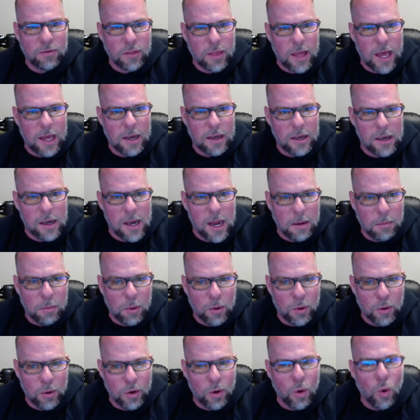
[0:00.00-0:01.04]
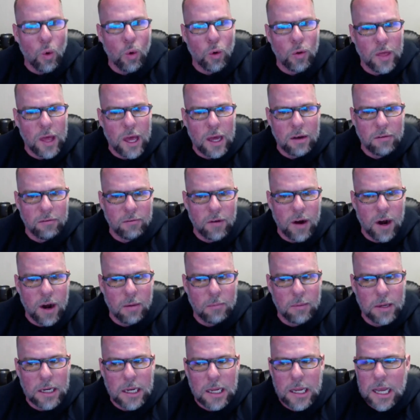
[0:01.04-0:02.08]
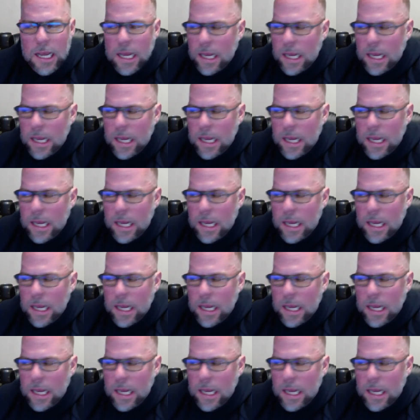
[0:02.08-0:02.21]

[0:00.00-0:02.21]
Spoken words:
for that neighborhood or that environment.